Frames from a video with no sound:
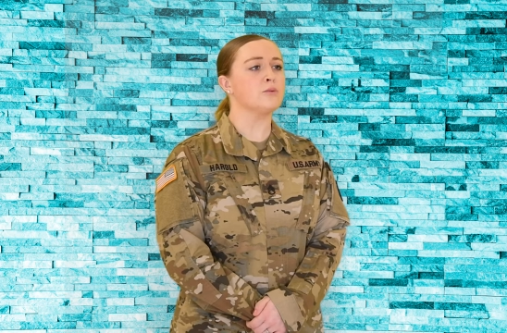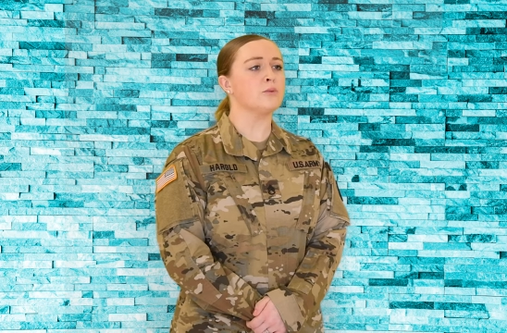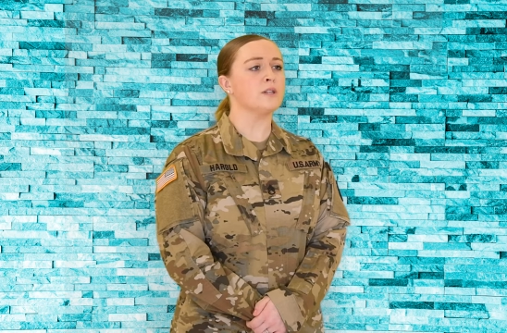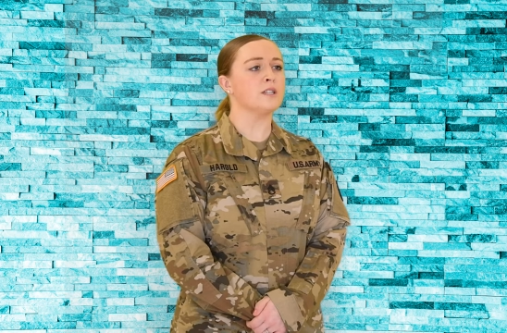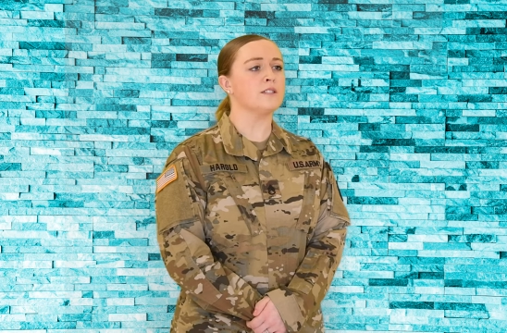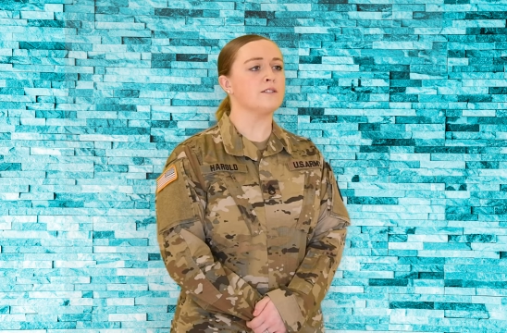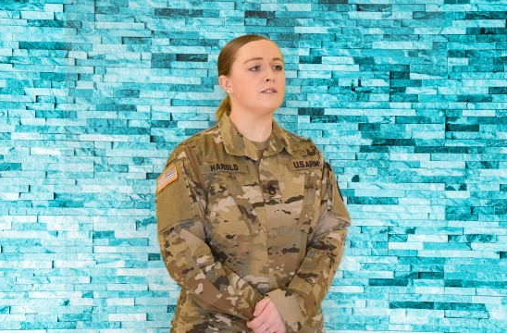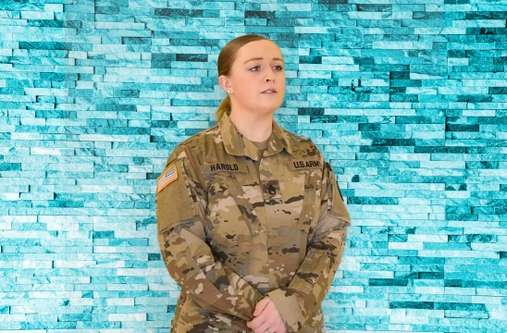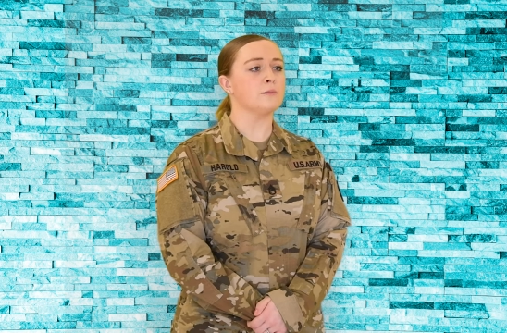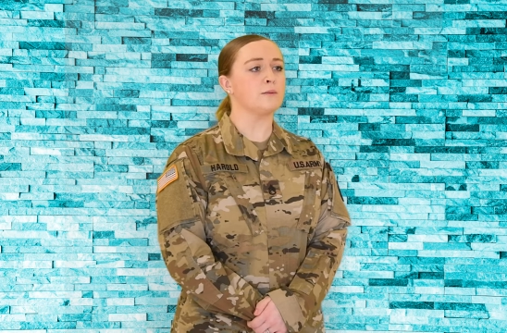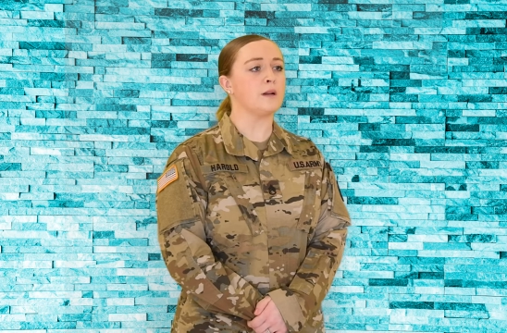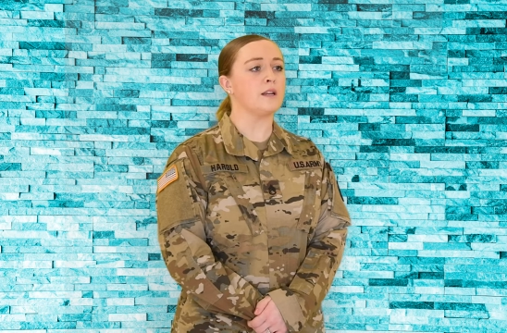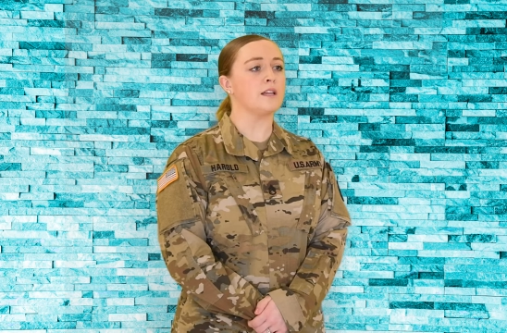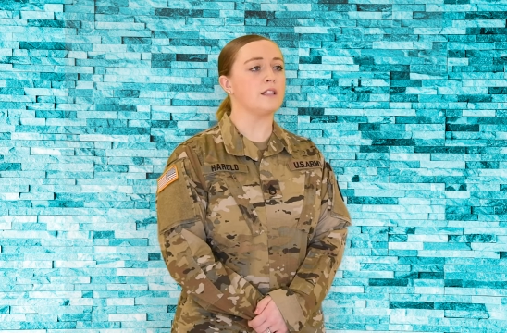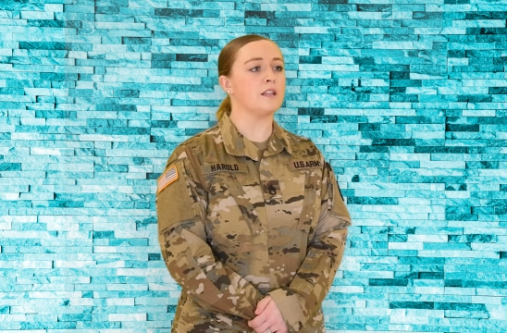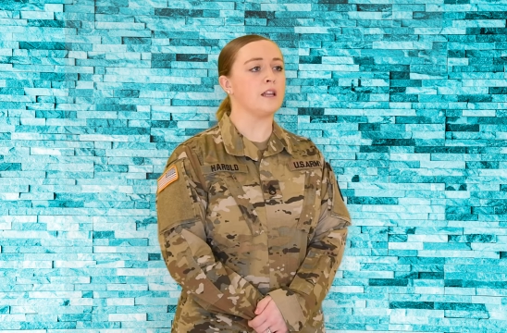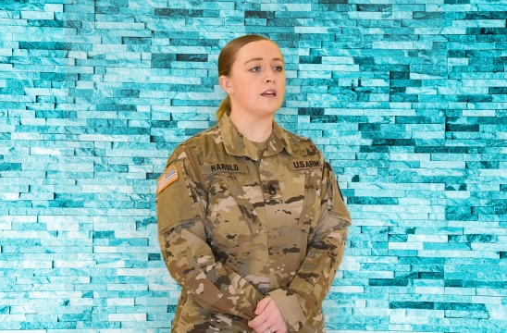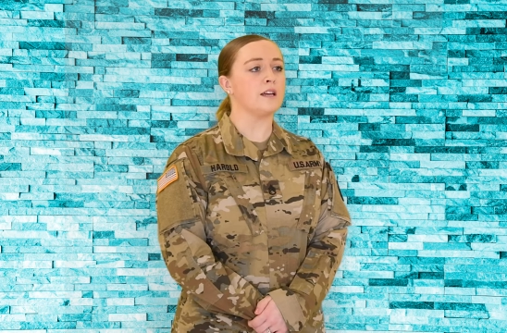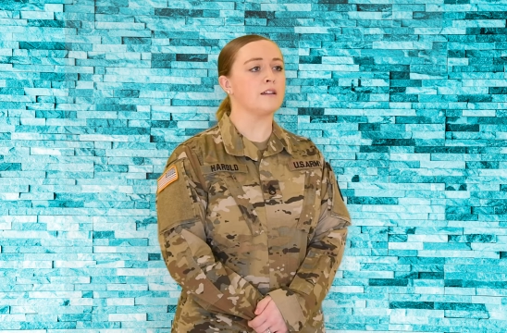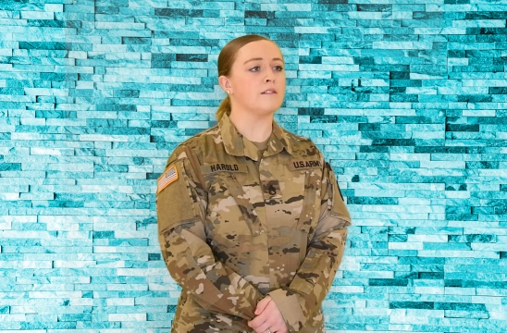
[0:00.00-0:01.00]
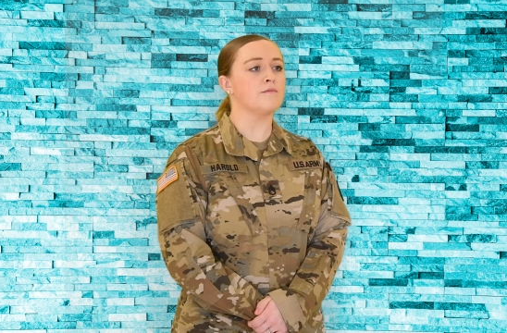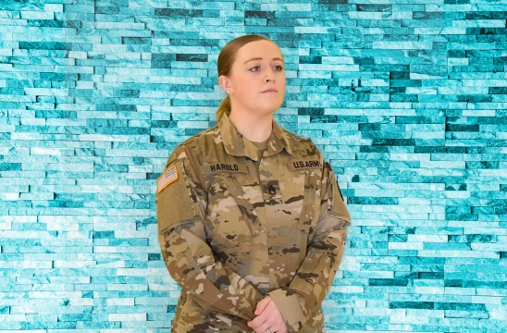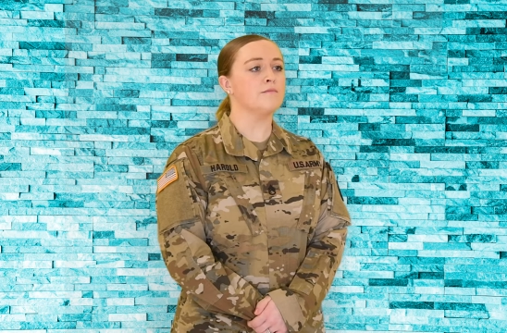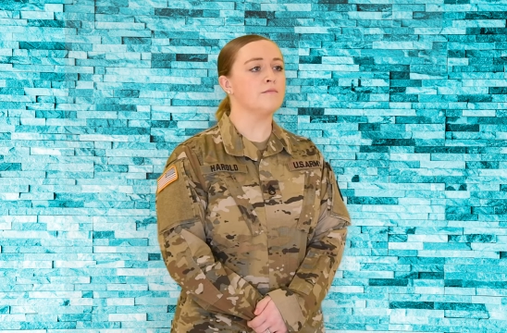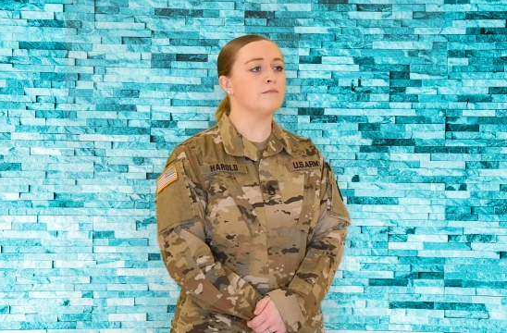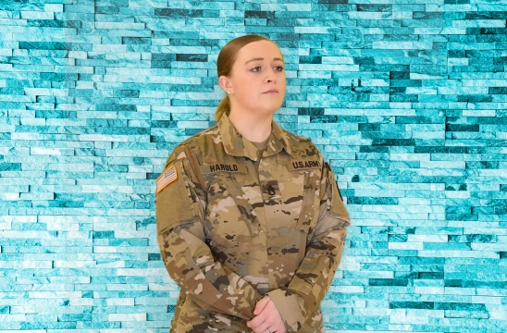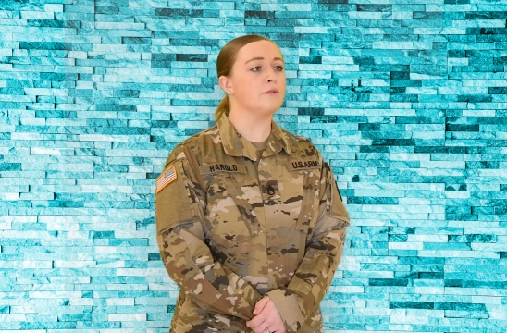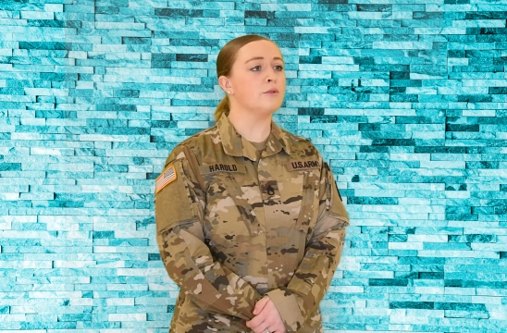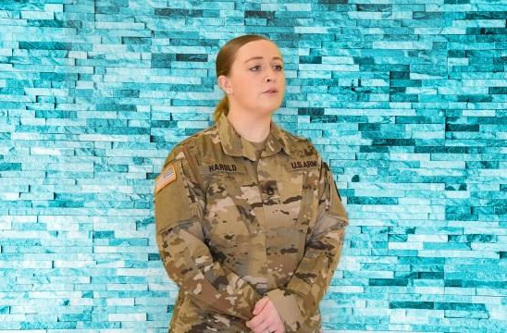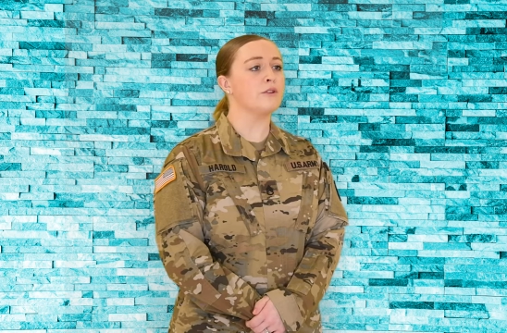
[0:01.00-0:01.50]
There are two ways of
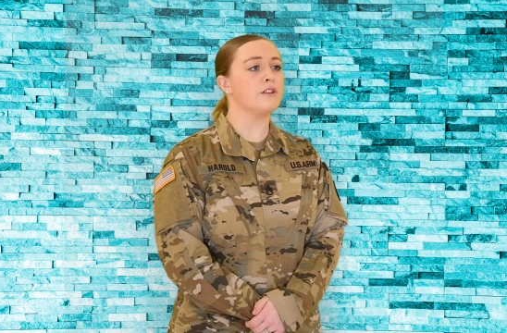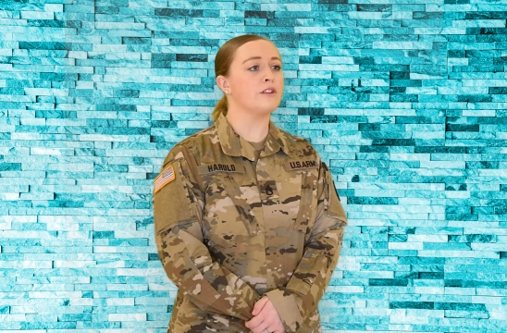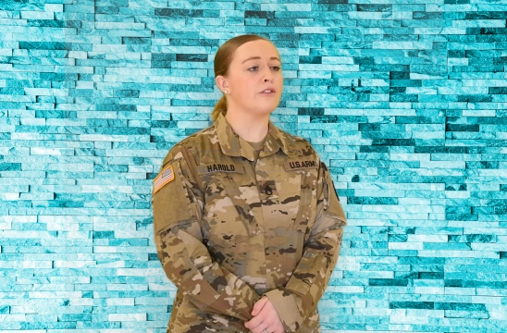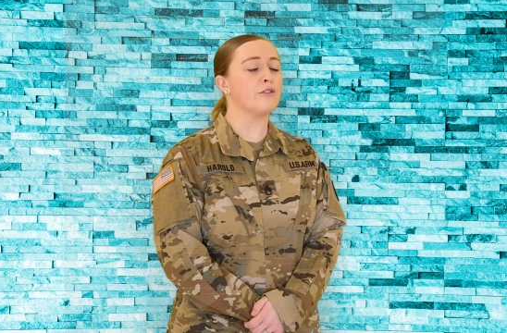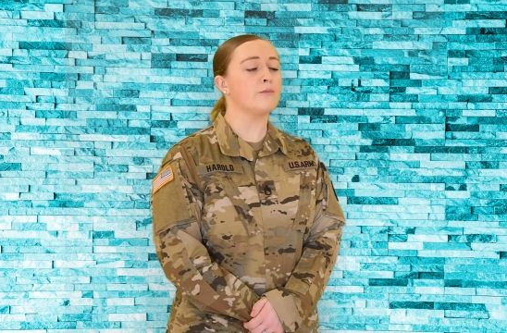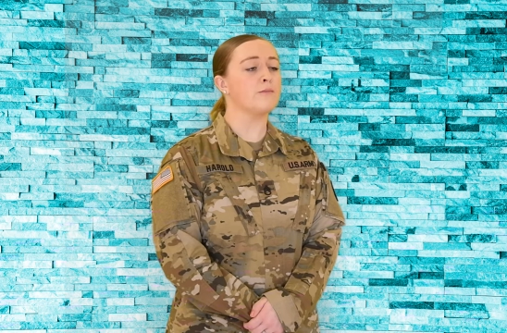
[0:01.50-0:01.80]
spreading light.